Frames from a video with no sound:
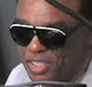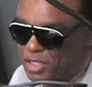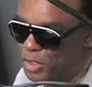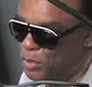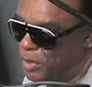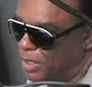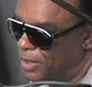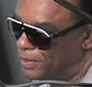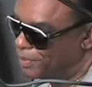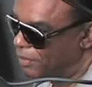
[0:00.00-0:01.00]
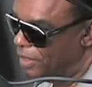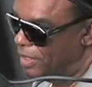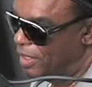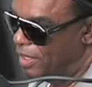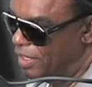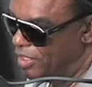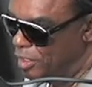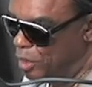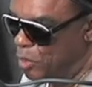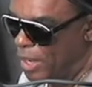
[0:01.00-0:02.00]
I
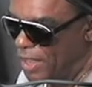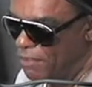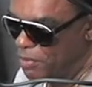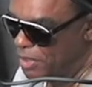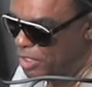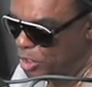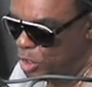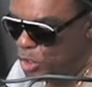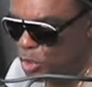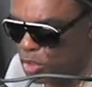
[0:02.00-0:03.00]
haven't been to New